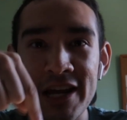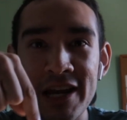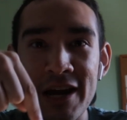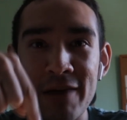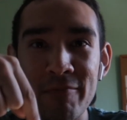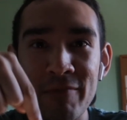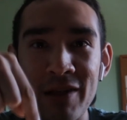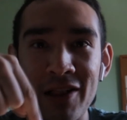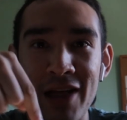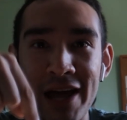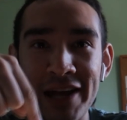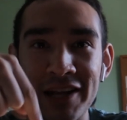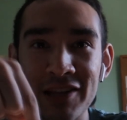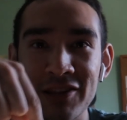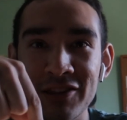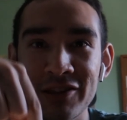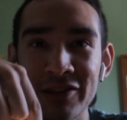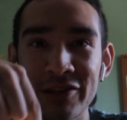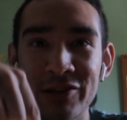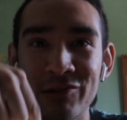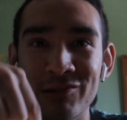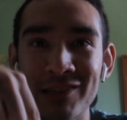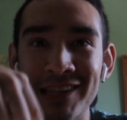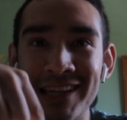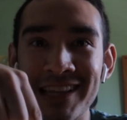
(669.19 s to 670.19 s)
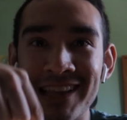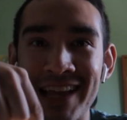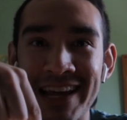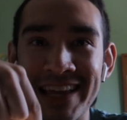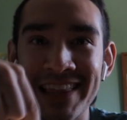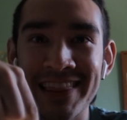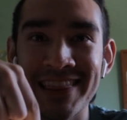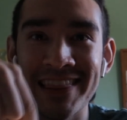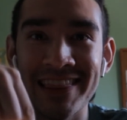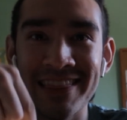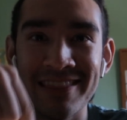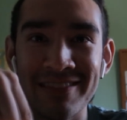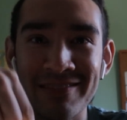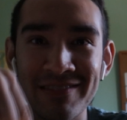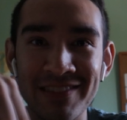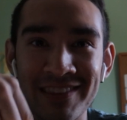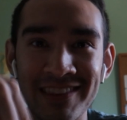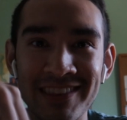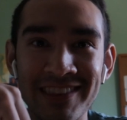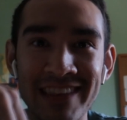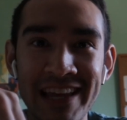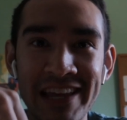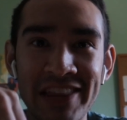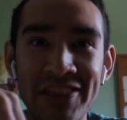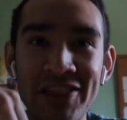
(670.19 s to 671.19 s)
and I'm like literally like
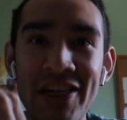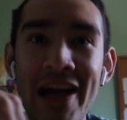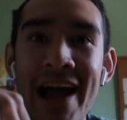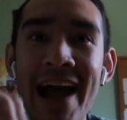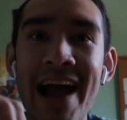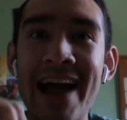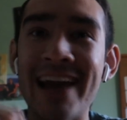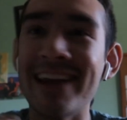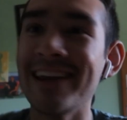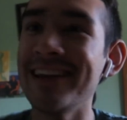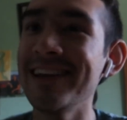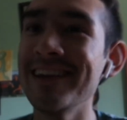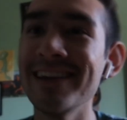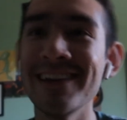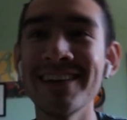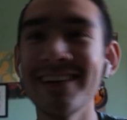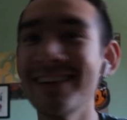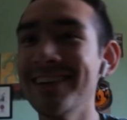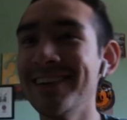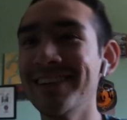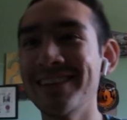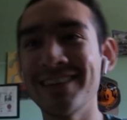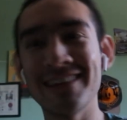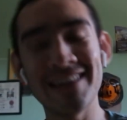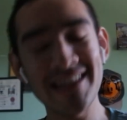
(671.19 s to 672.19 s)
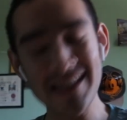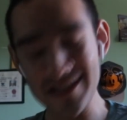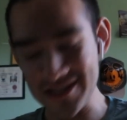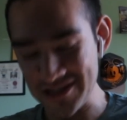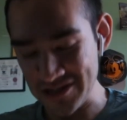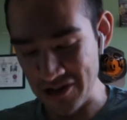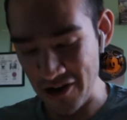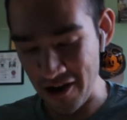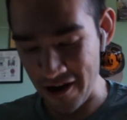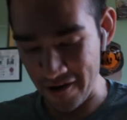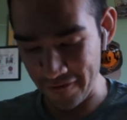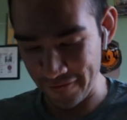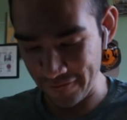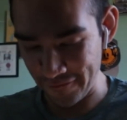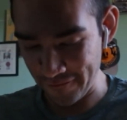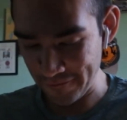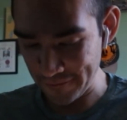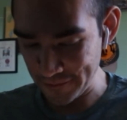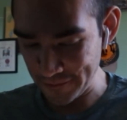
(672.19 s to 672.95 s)
that. It's tough.